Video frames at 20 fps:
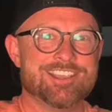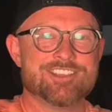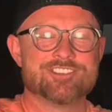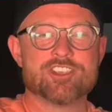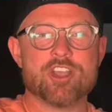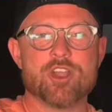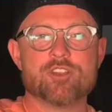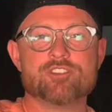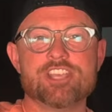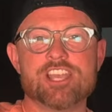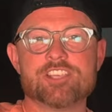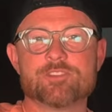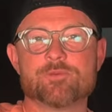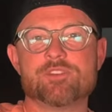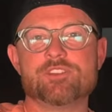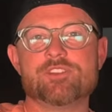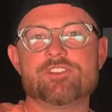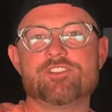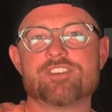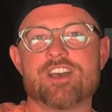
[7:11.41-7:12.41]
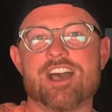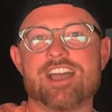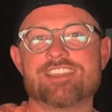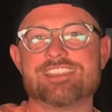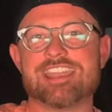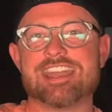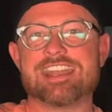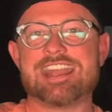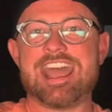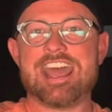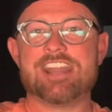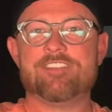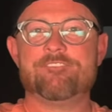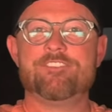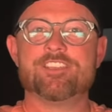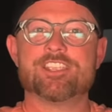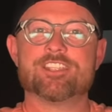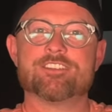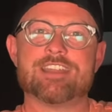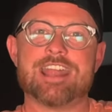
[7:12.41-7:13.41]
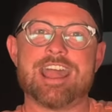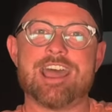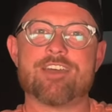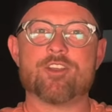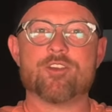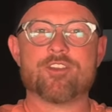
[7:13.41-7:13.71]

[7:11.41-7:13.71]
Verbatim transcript: So just when you thought you kind of had it figured out,